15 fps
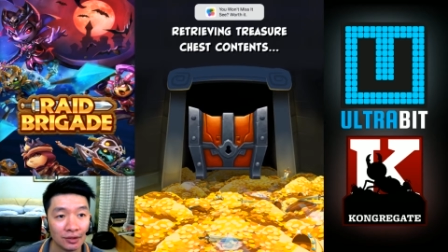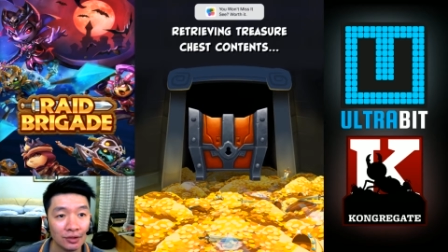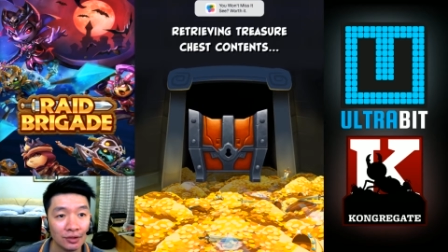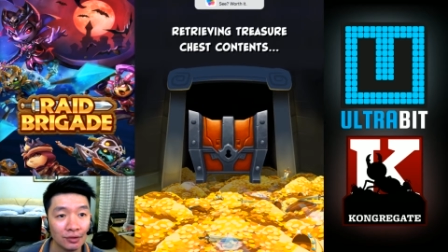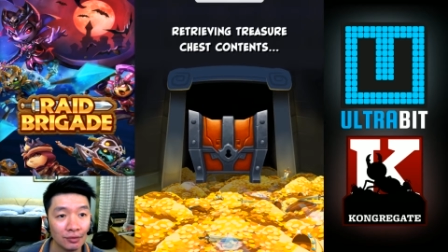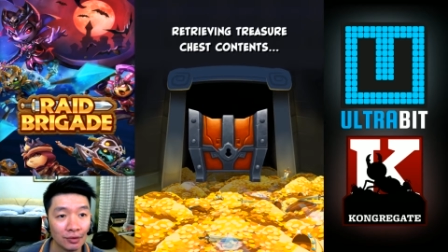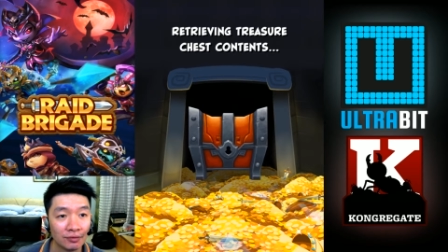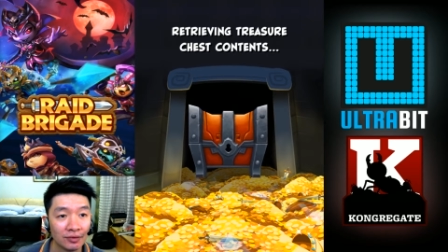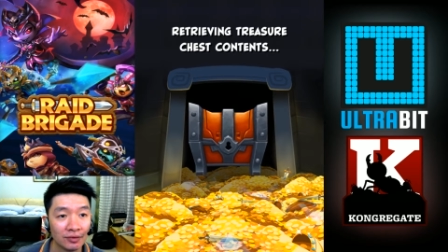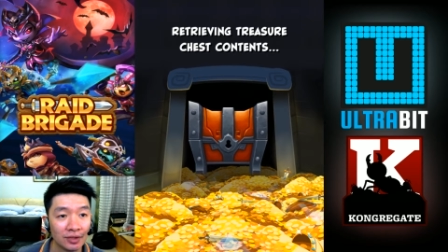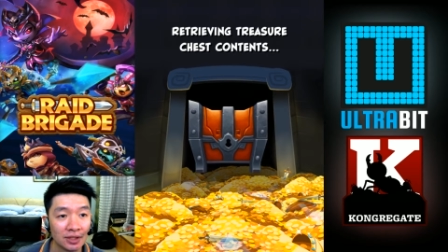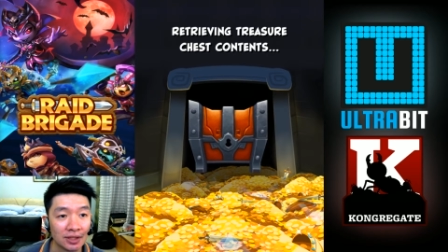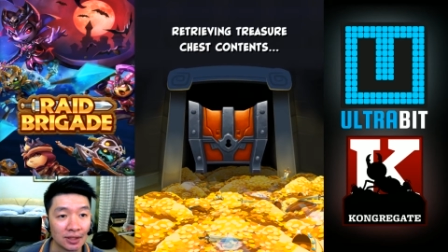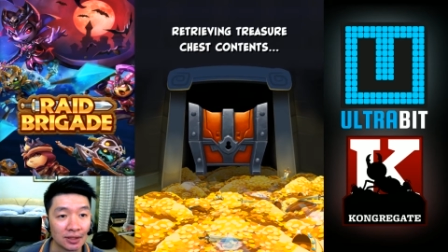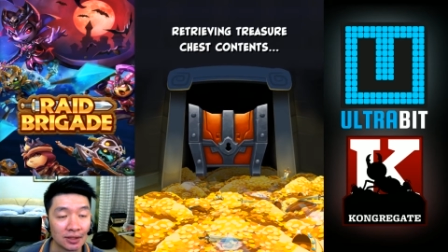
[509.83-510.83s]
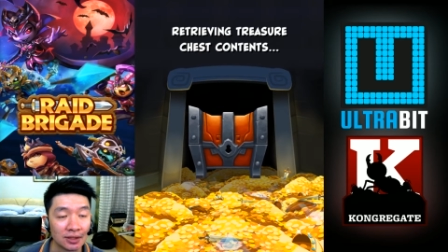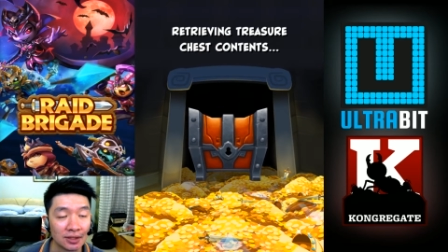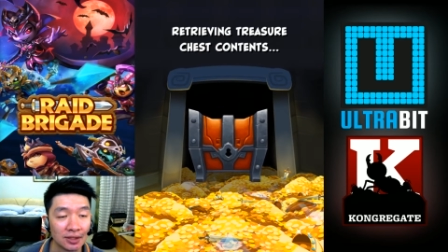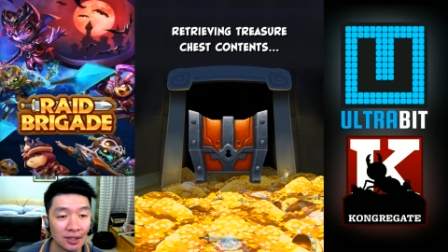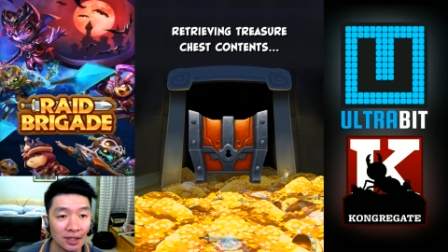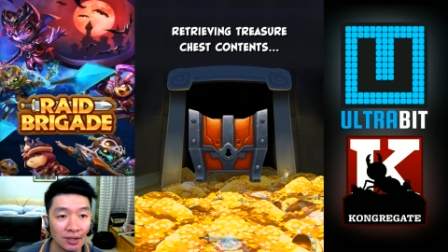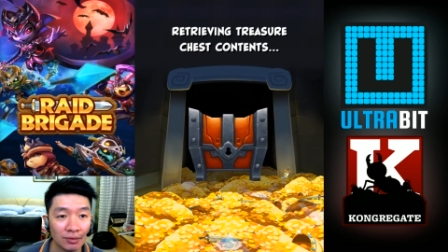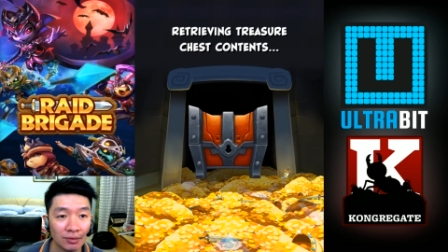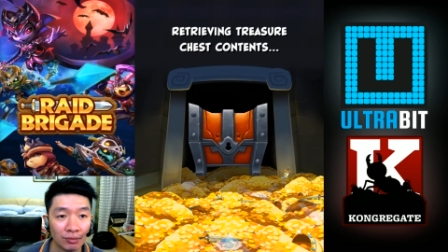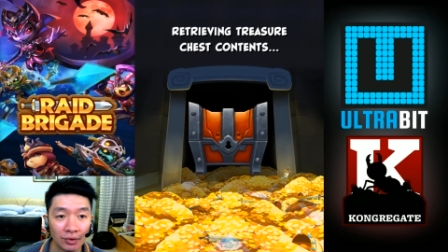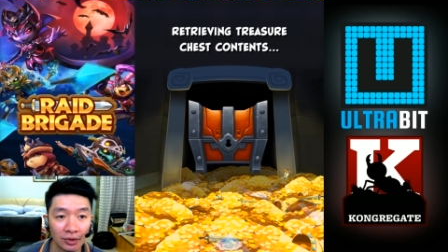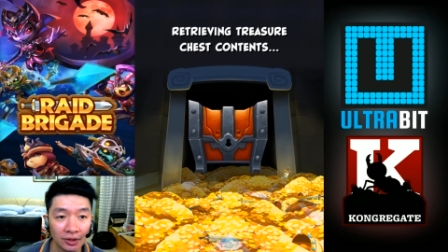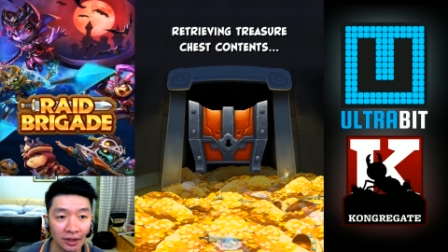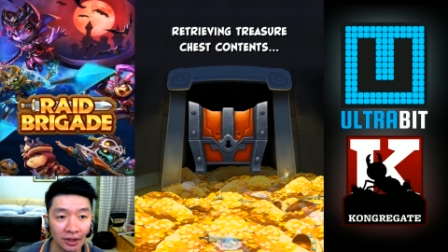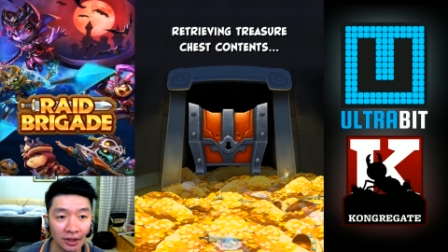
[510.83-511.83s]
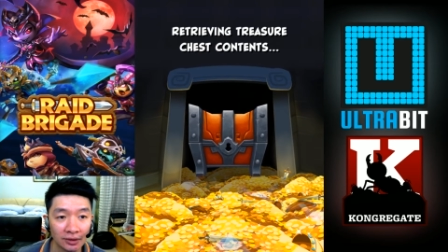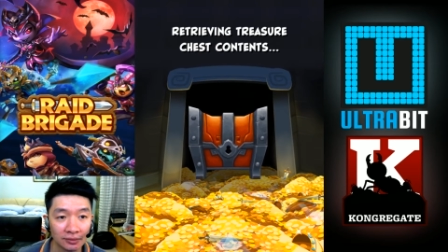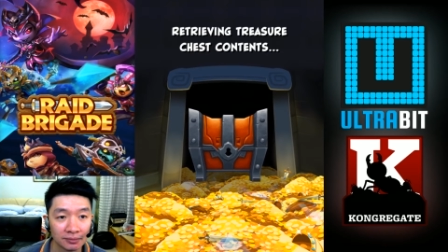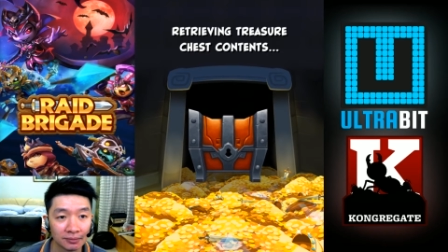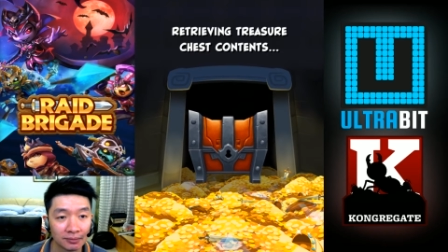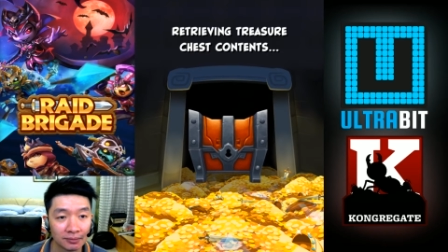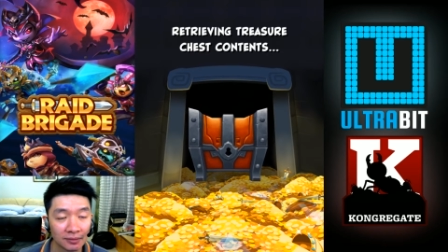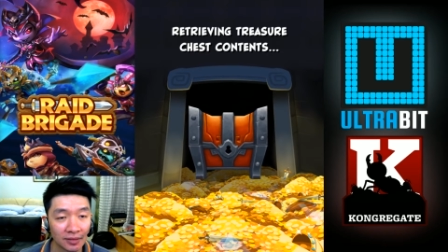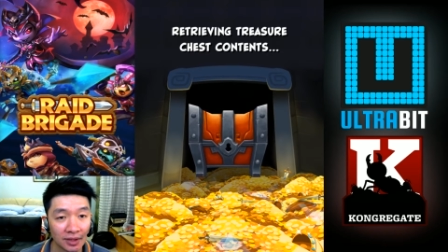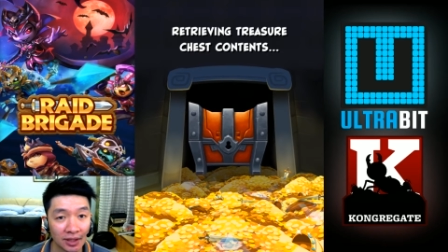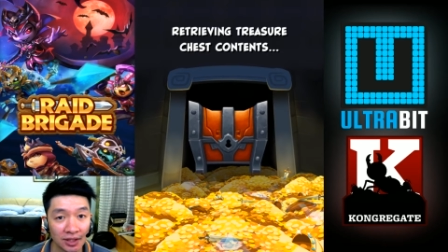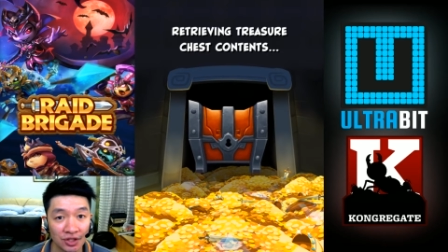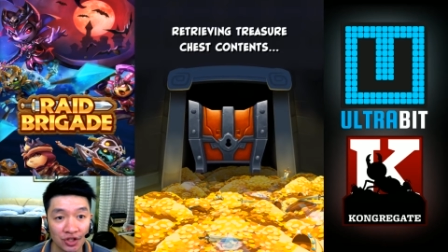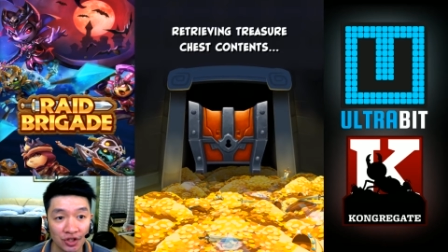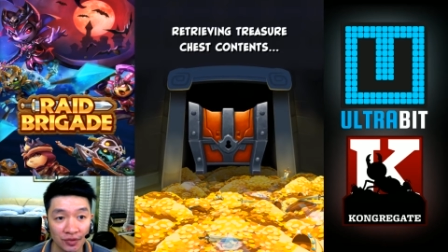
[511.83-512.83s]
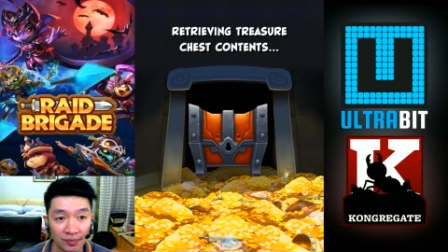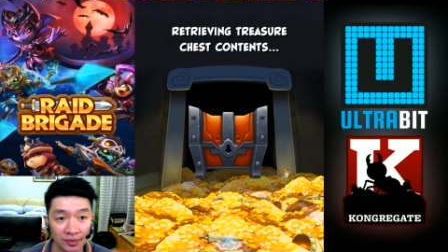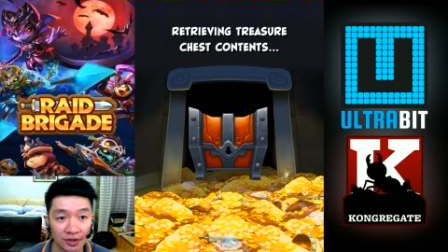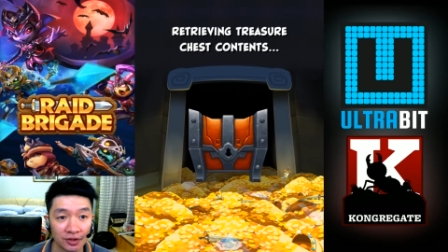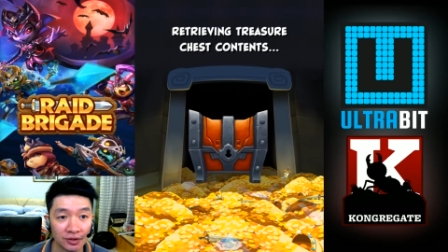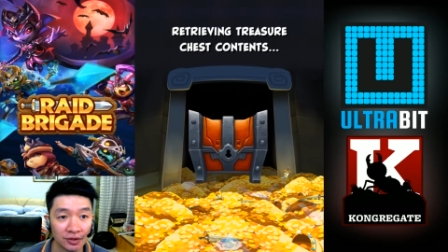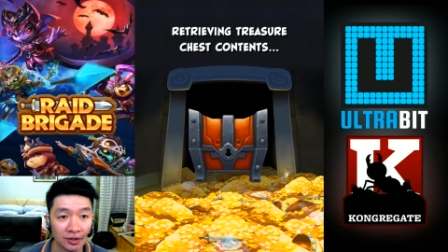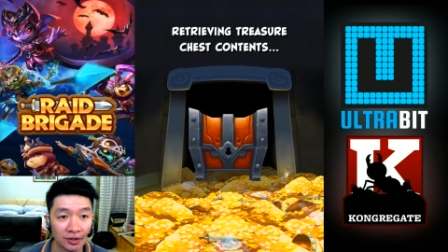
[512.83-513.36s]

You won't visit. See, worth it? Achievement.